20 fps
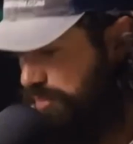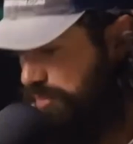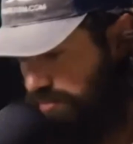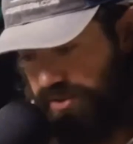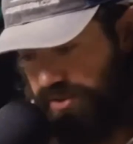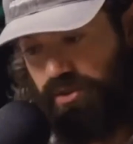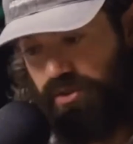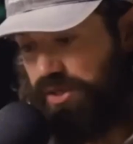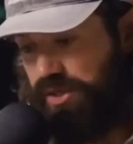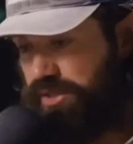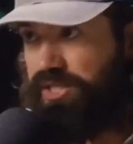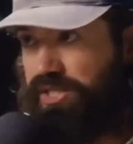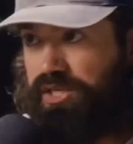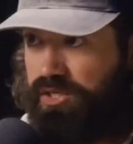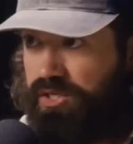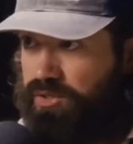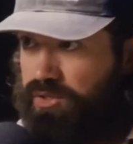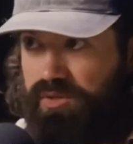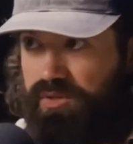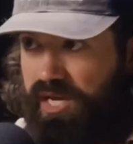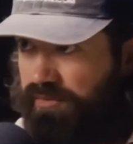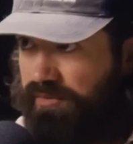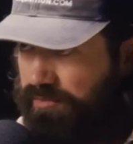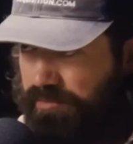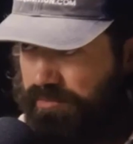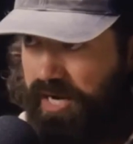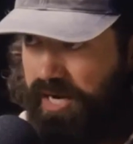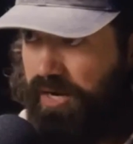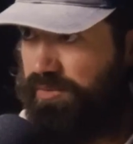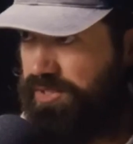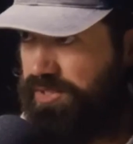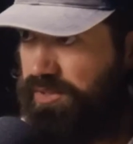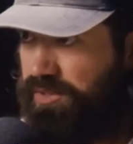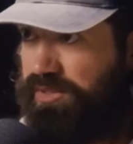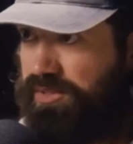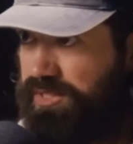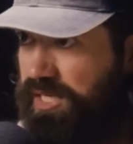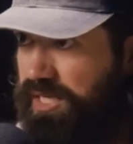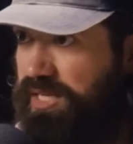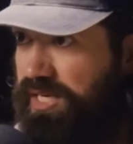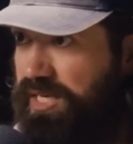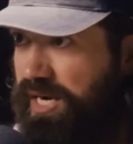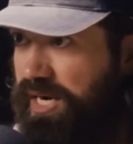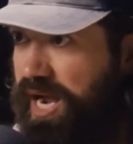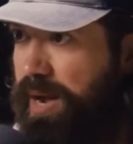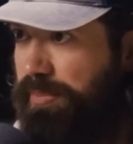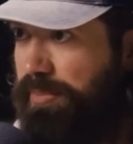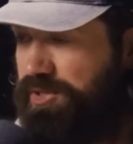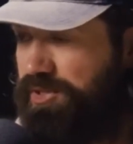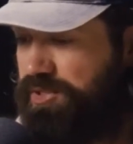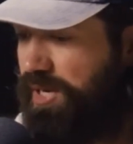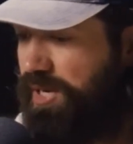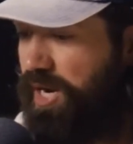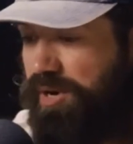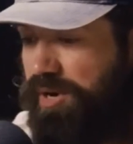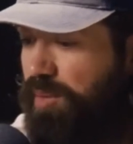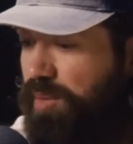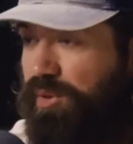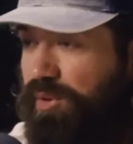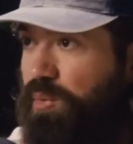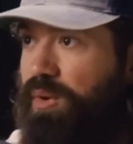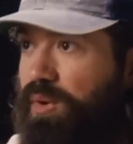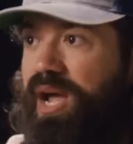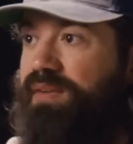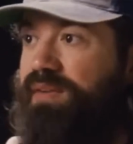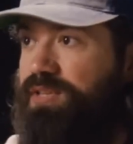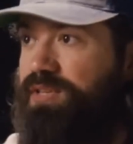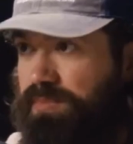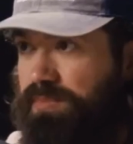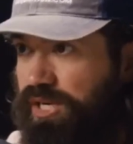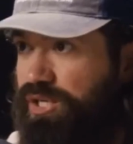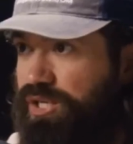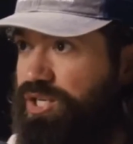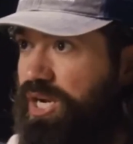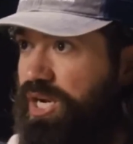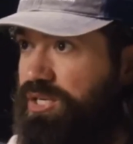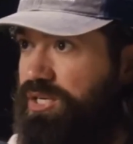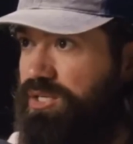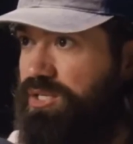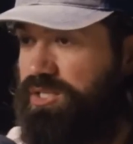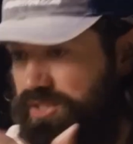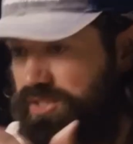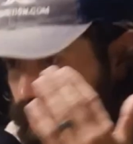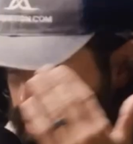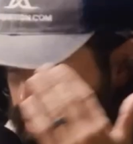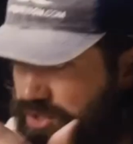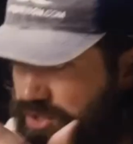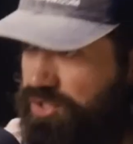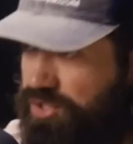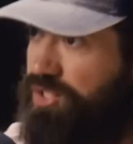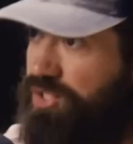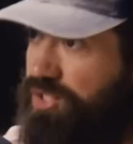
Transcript: still continue to do that from now until the day that it happens, but I probably won't have as many changes because I should just